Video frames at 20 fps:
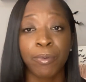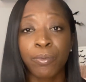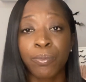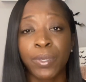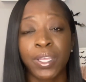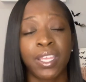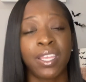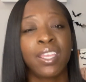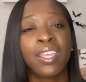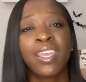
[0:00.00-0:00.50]

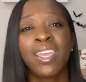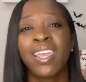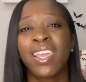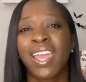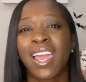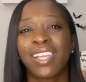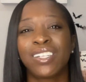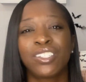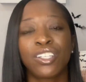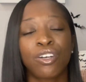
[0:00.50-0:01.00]
with.
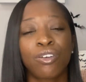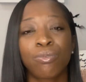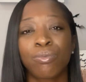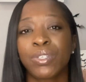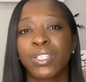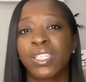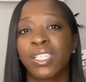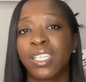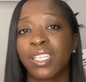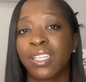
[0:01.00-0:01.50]
I don't
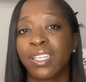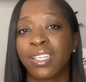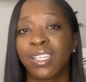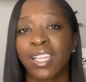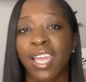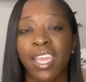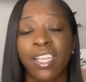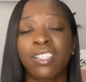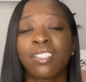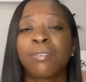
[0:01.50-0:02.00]
really
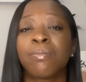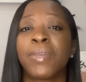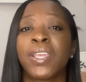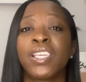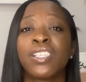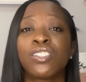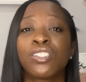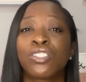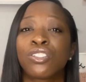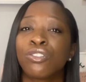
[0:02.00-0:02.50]
like to
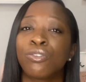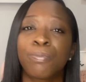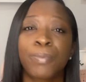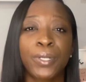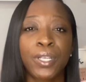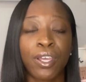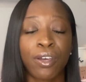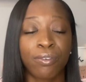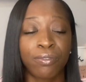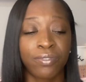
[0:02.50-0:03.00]
make super
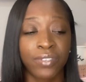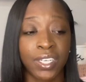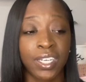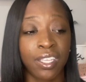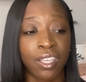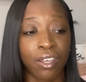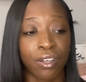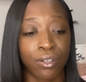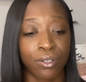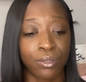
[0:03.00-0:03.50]
long
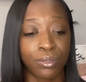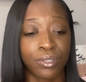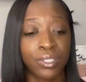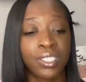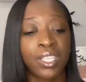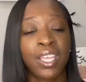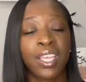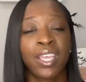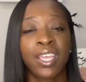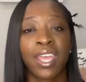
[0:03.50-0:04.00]
videos.
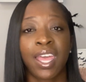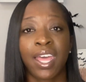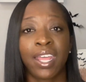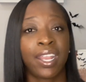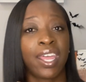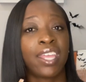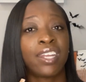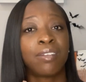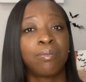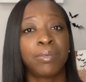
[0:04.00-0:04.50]
I
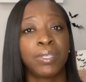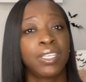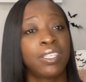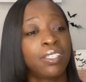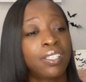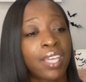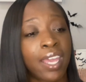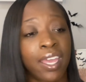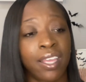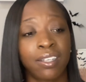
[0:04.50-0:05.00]
like to be
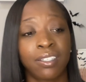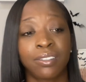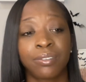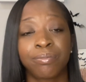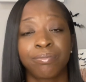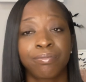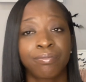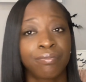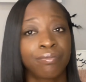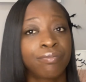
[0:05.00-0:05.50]
kind of,
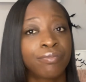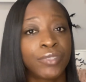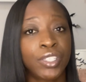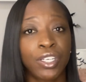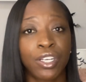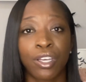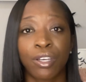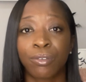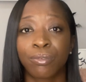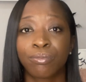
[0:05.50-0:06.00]
you
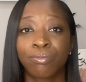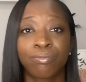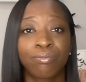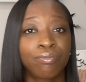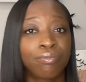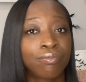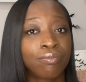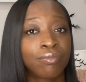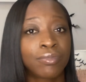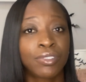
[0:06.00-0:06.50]
know,
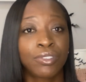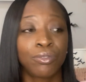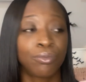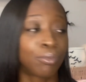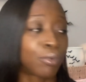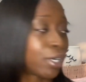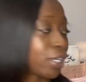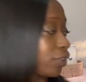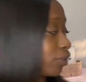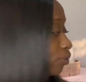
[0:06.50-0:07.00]

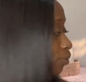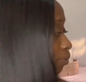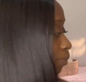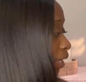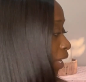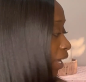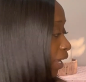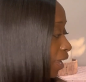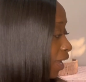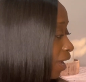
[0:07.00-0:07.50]
run through what
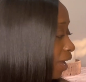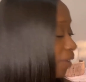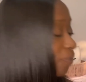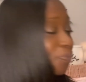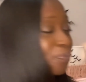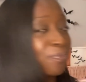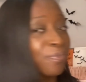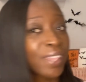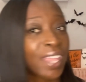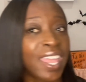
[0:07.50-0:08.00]
I got.
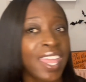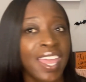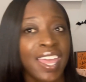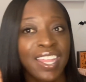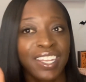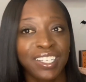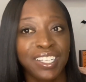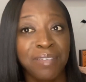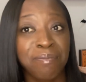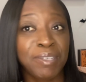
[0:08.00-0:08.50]

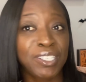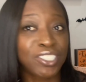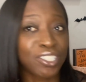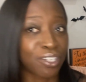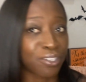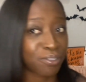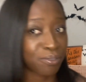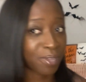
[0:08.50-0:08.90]
Let me show you